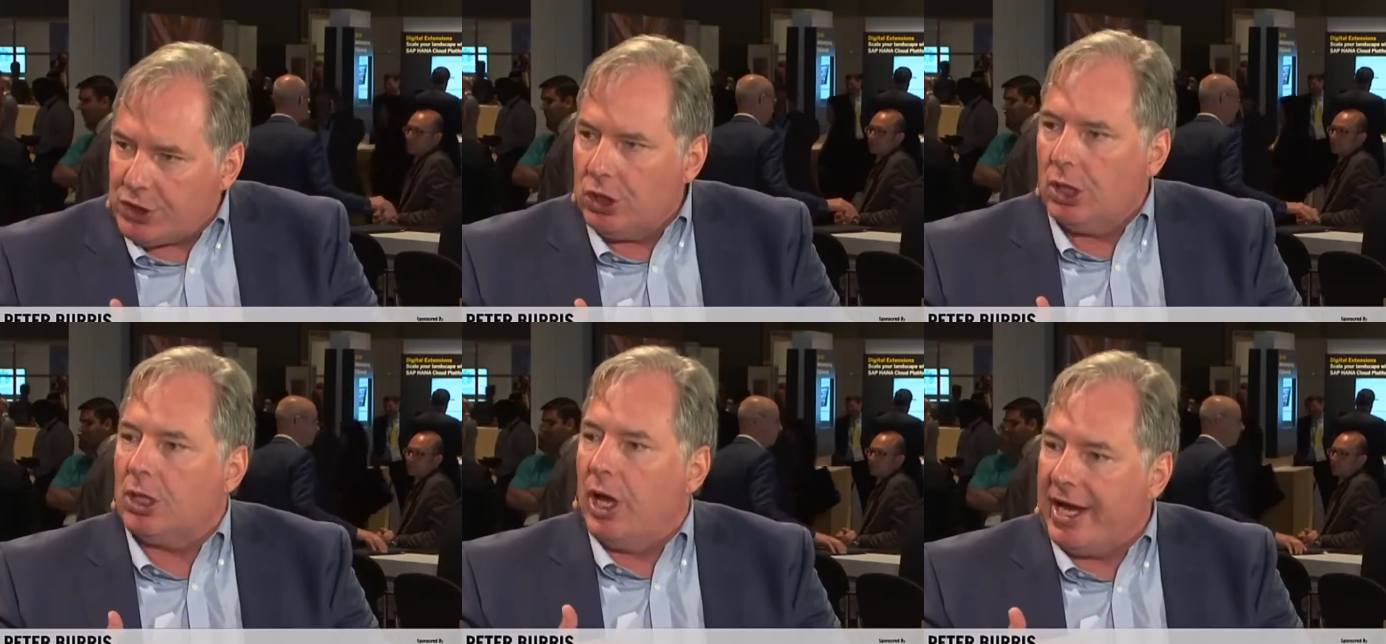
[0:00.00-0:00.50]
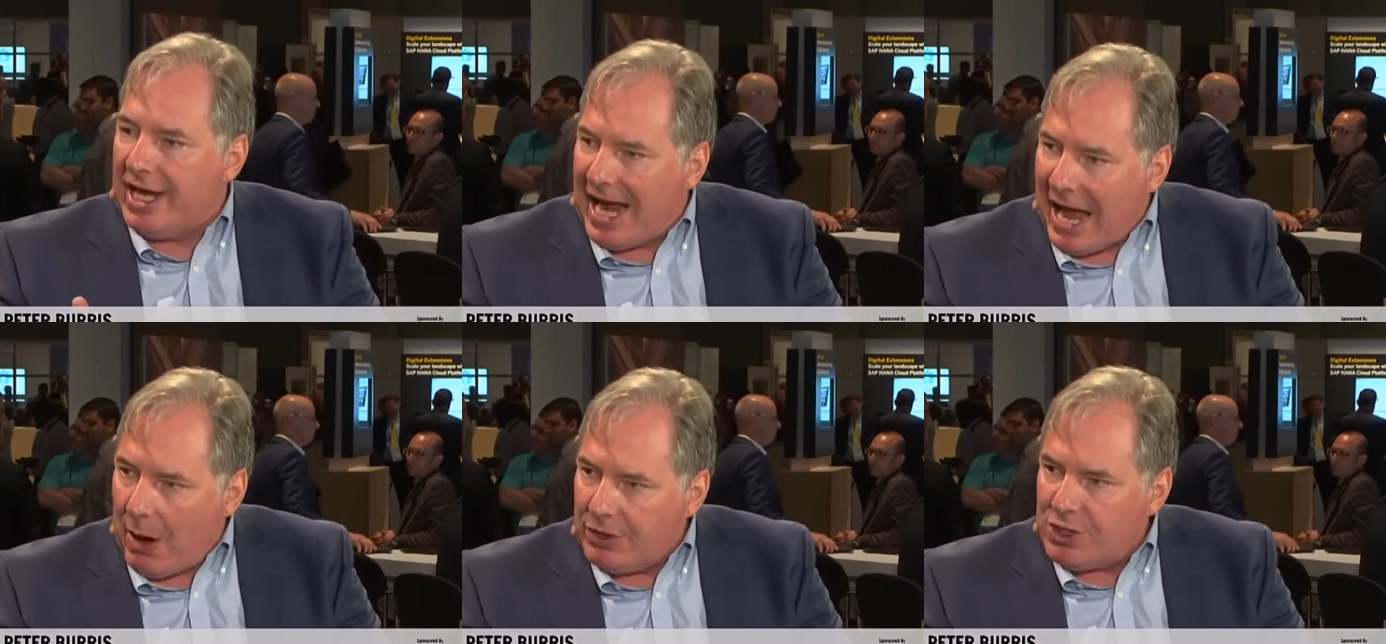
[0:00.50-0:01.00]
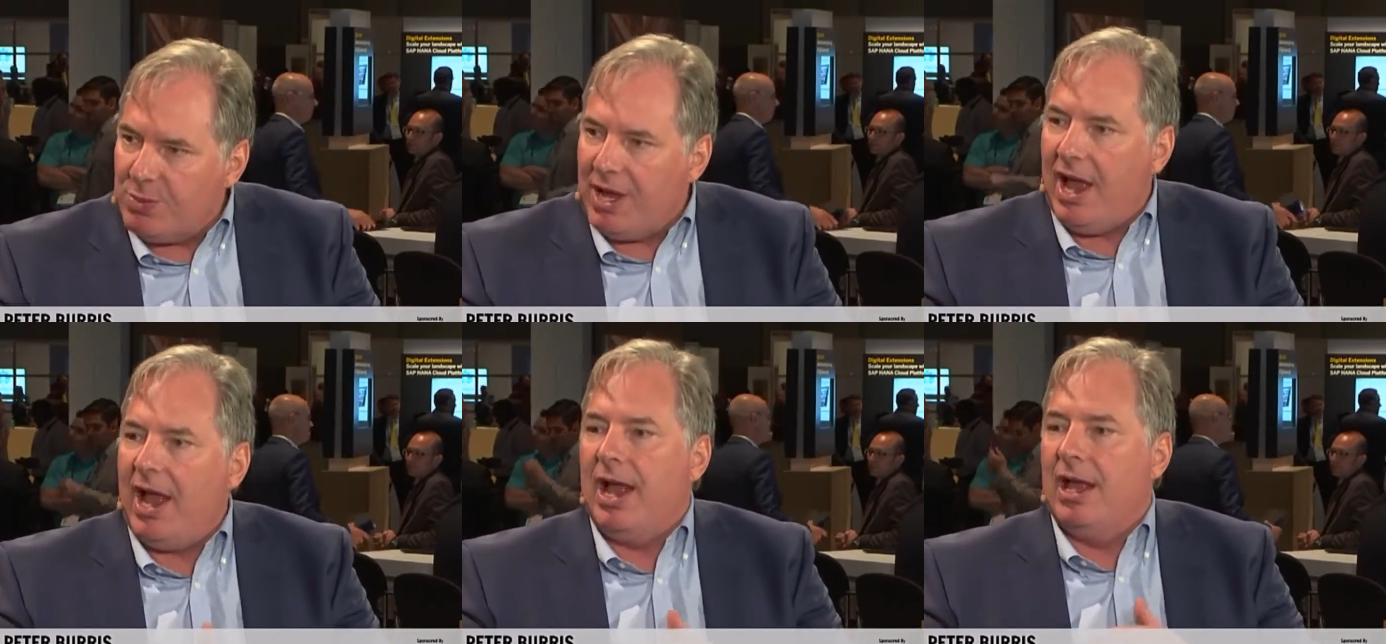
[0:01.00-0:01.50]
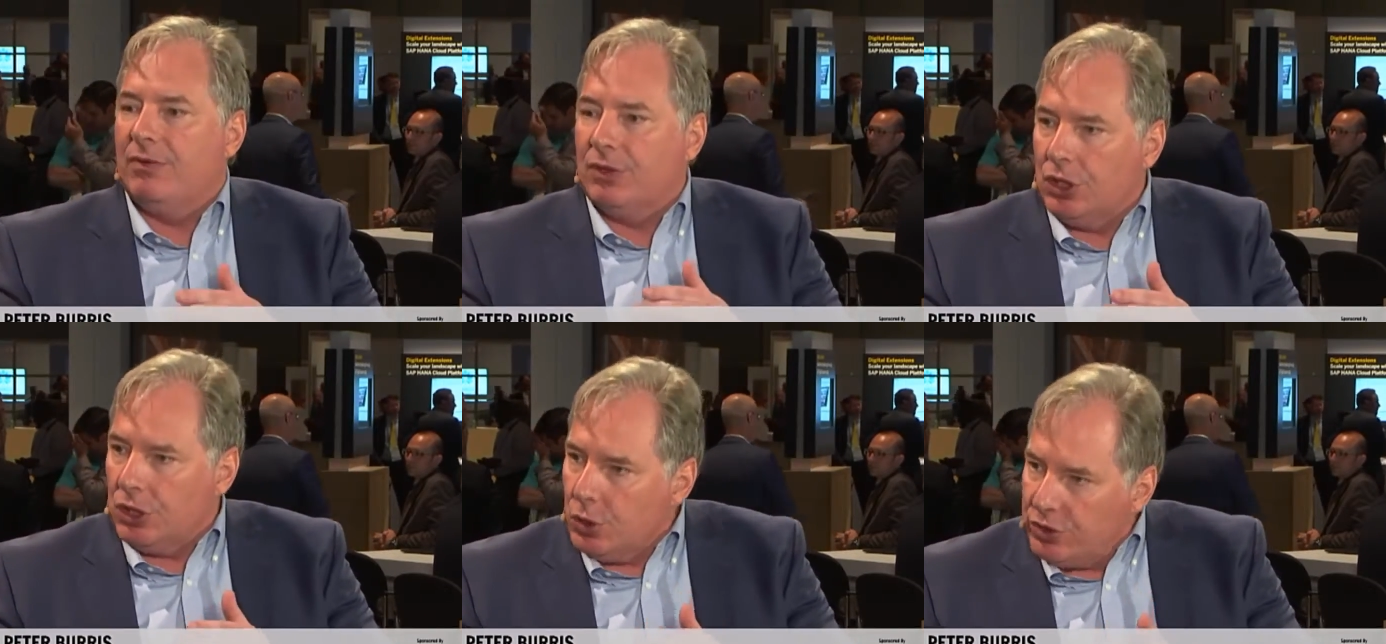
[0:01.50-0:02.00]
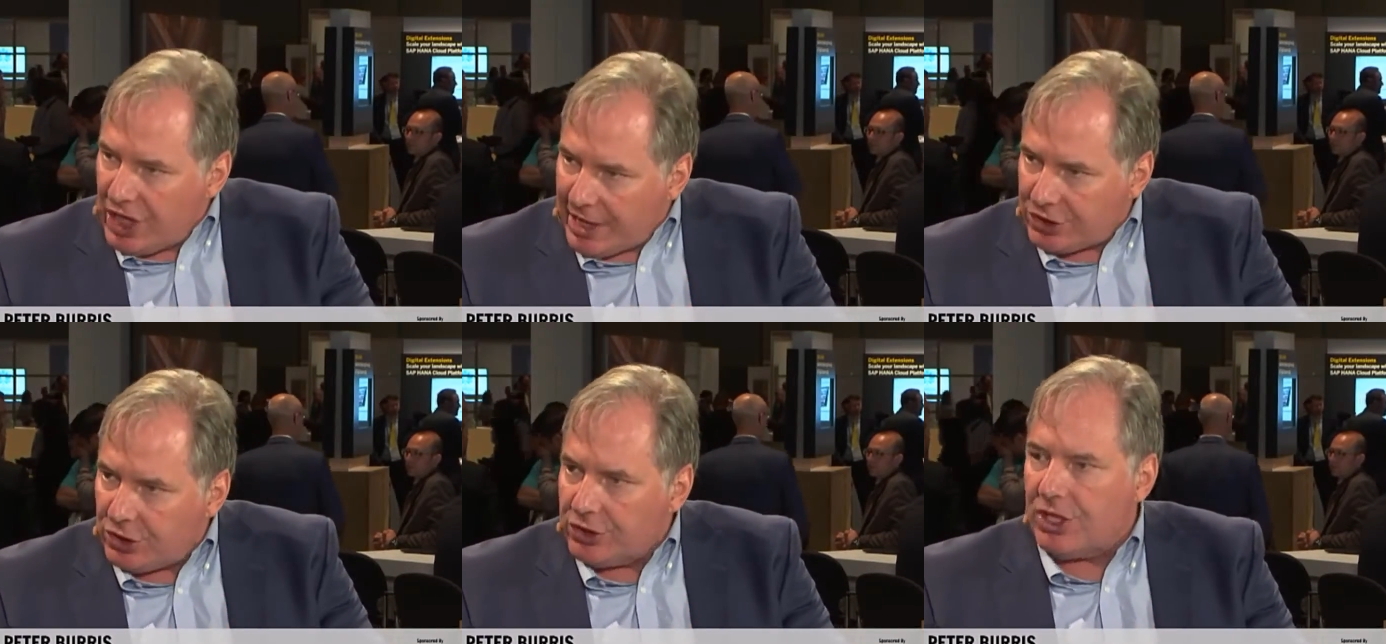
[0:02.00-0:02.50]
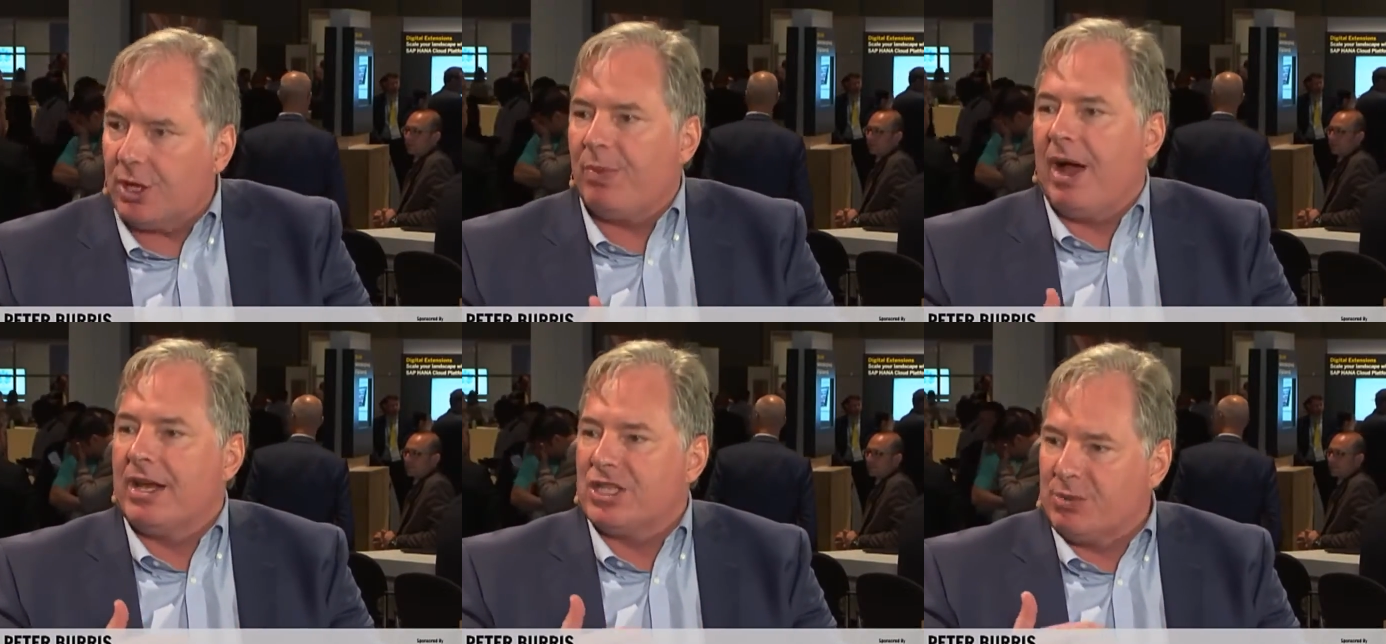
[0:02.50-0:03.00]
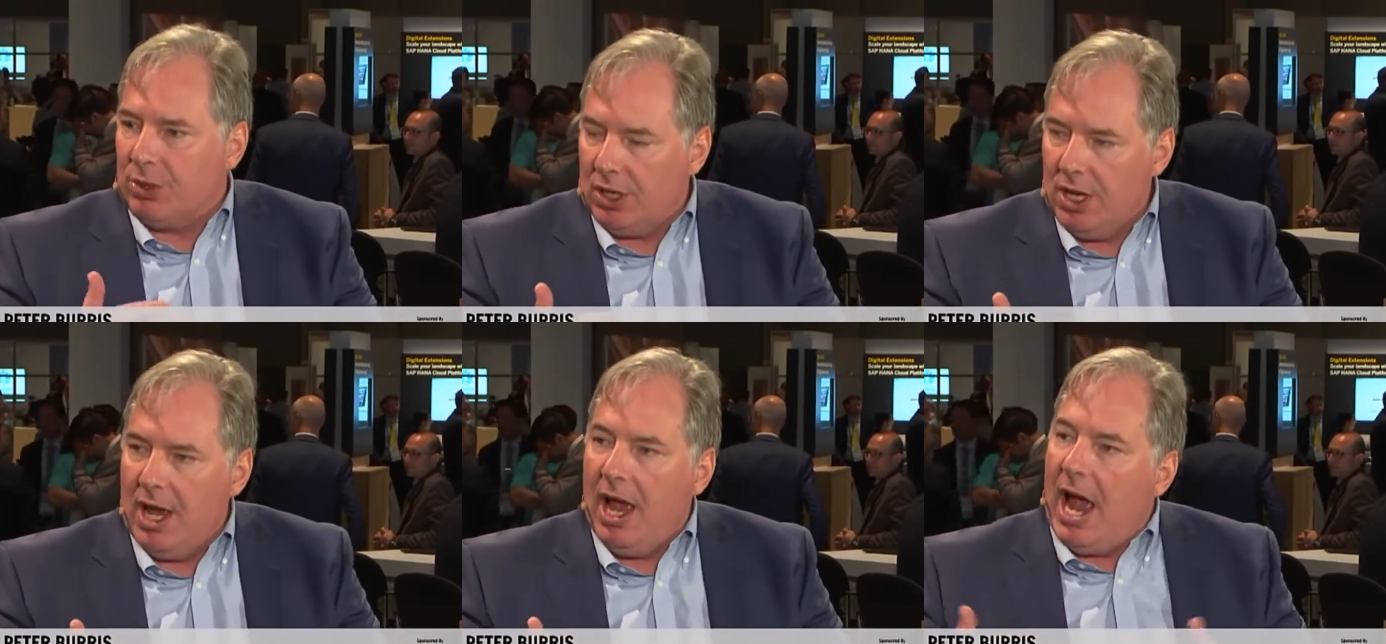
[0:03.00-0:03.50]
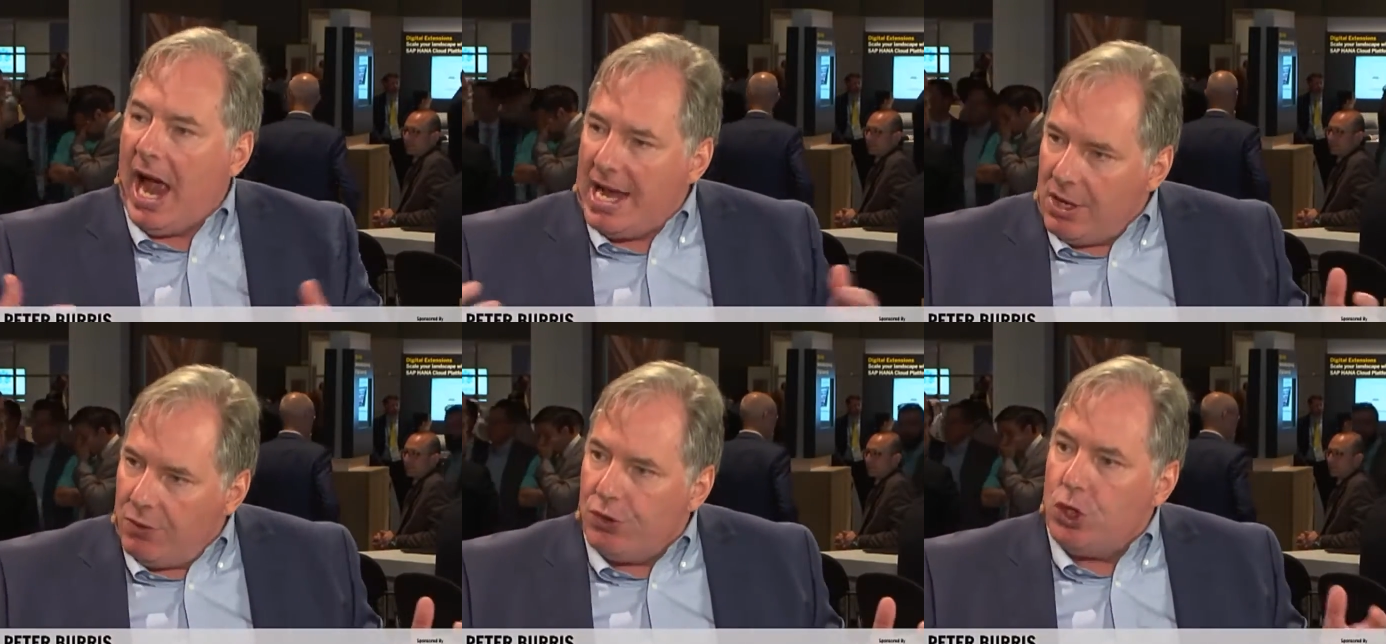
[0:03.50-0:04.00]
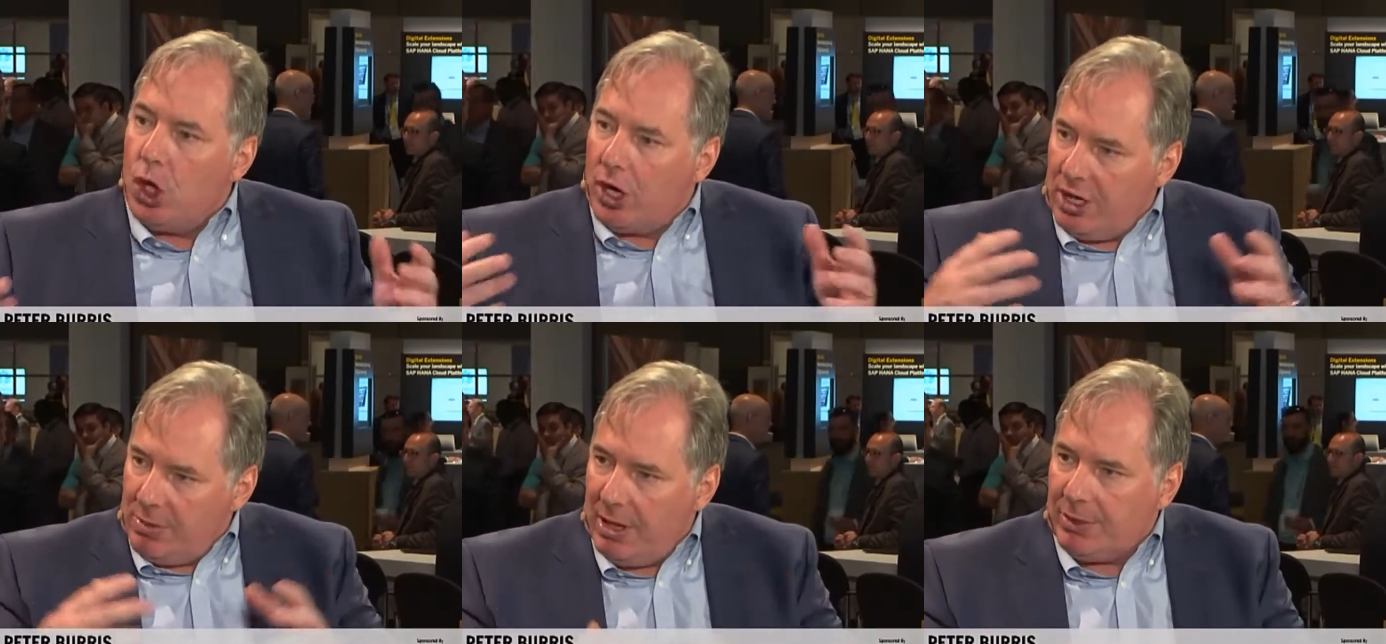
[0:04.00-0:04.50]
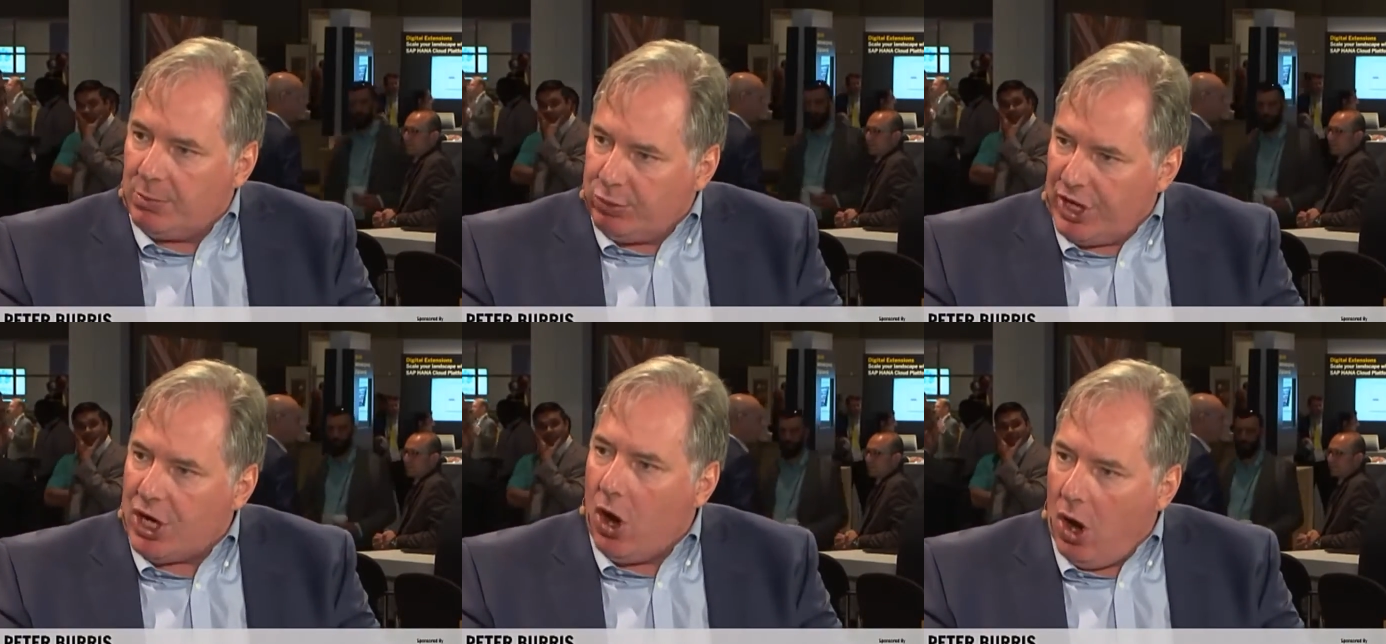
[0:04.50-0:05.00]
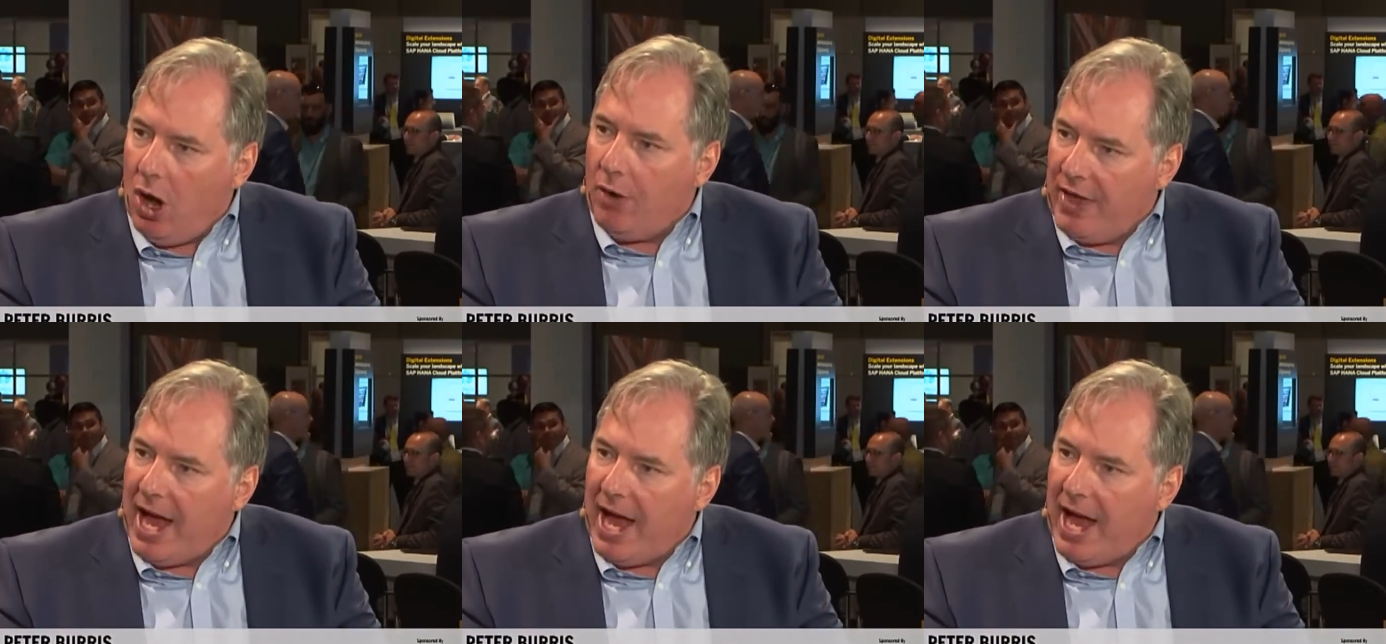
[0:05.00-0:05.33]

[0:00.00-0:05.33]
Speaker 1: should look like and how it should behave and the new gestures that are possible. And you're going to be able to bring all